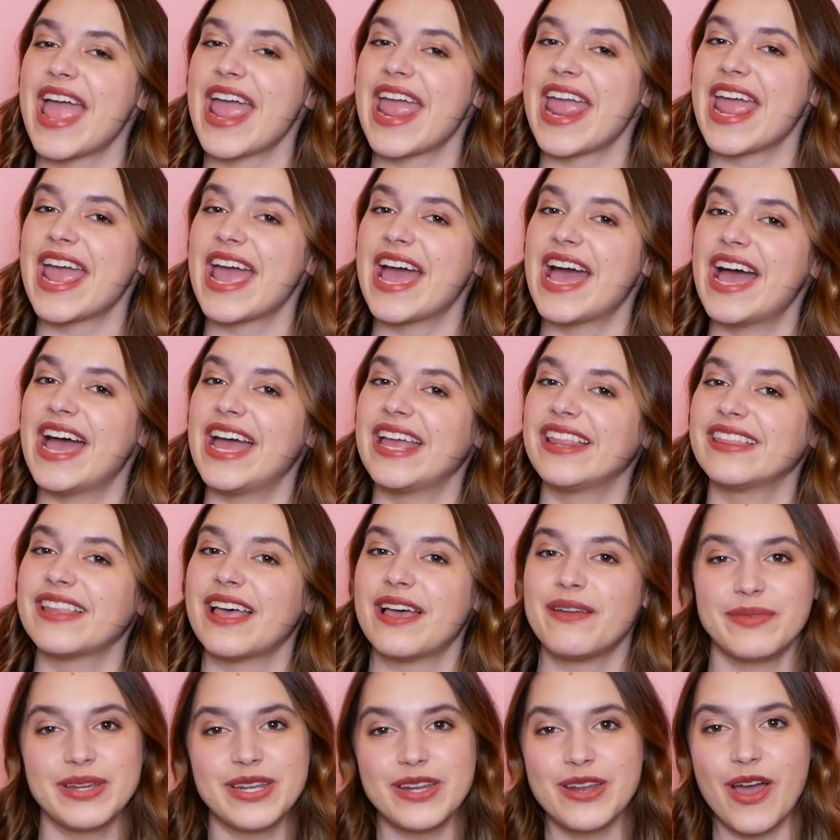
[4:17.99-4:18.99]
and
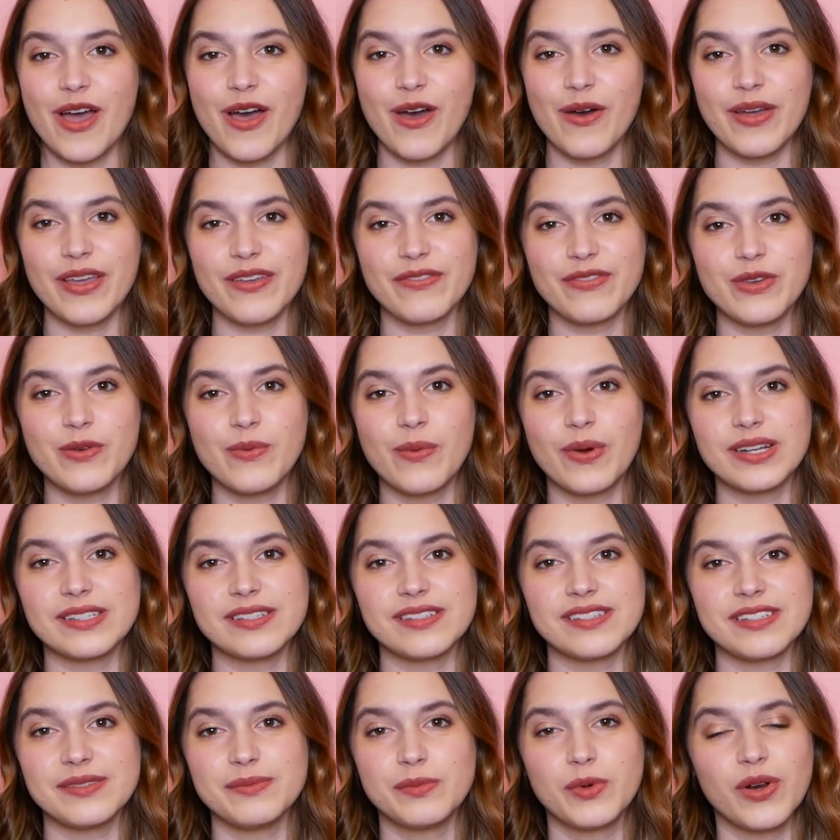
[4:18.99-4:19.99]
let me know if you want to
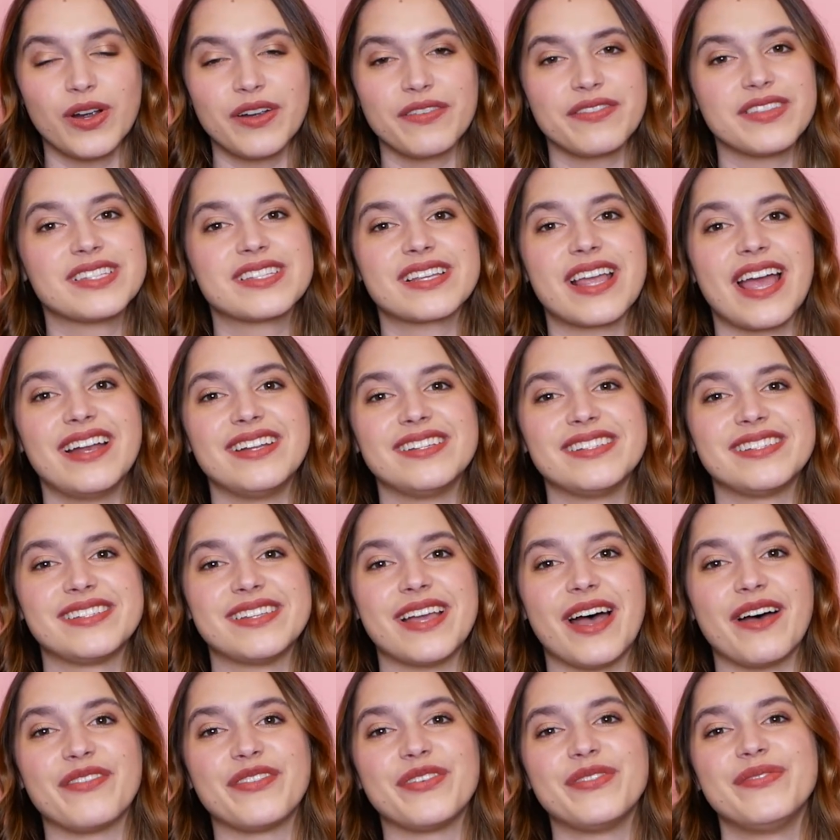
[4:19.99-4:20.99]
see more of this kind of
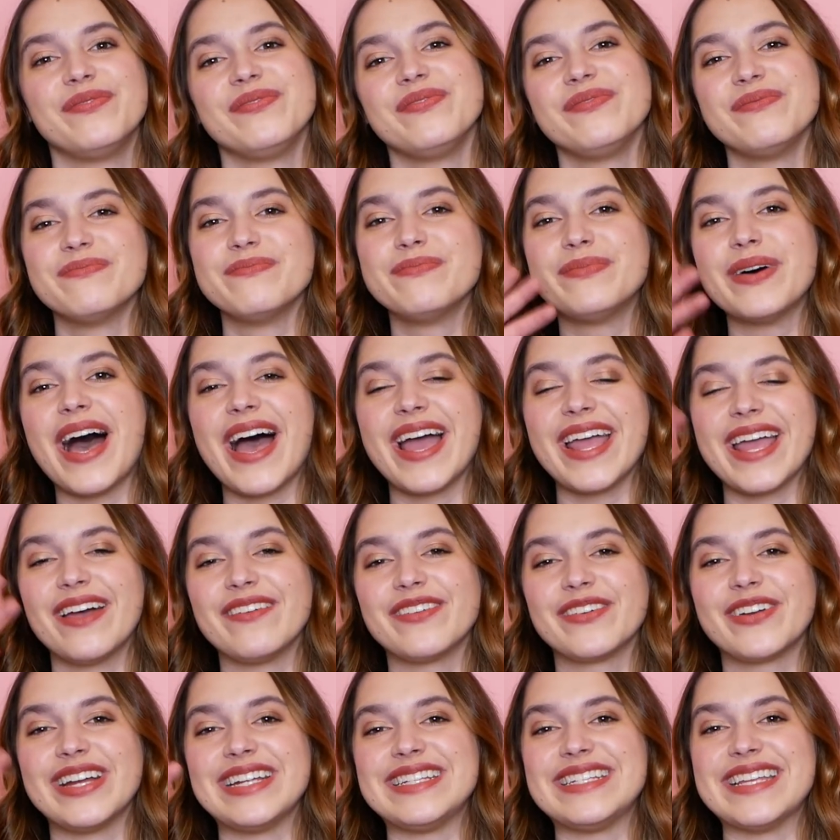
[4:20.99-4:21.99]
stuff. Bye, have
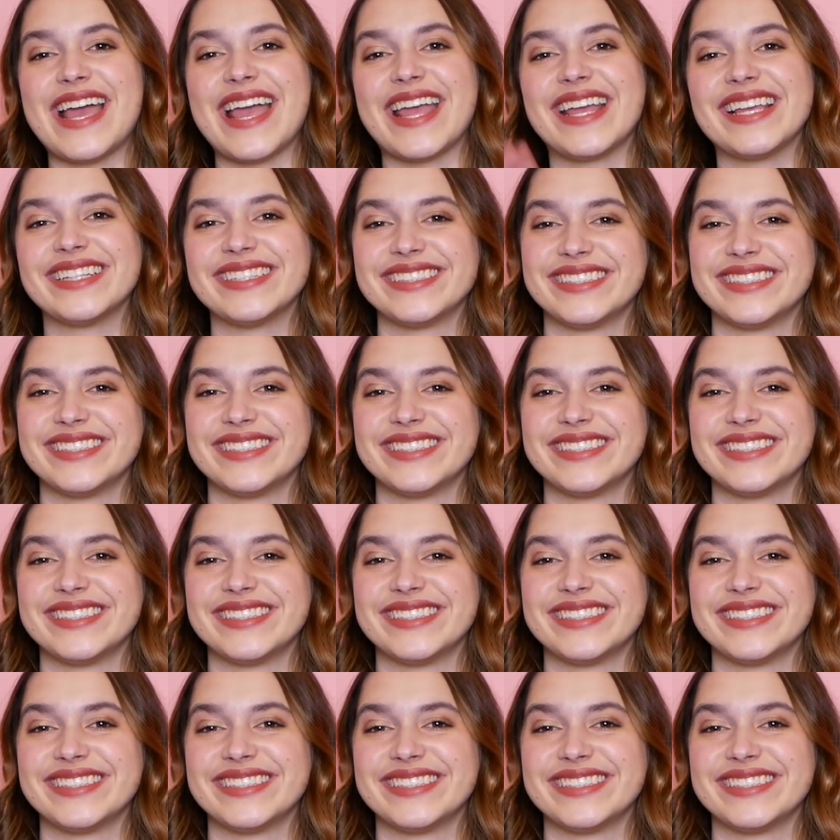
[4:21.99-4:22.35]
a great day.